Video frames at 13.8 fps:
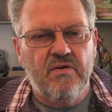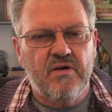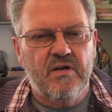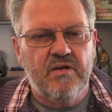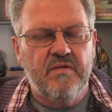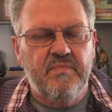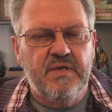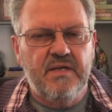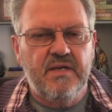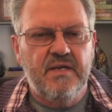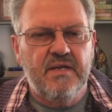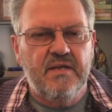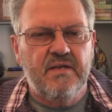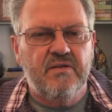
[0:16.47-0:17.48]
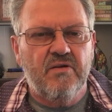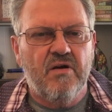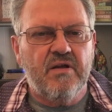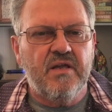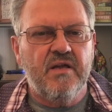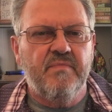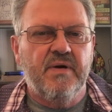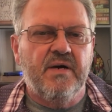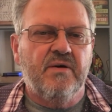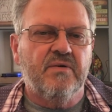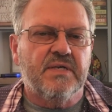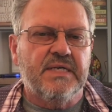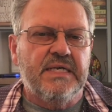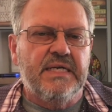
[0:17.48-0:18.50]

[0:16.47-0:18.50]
are going to be talking about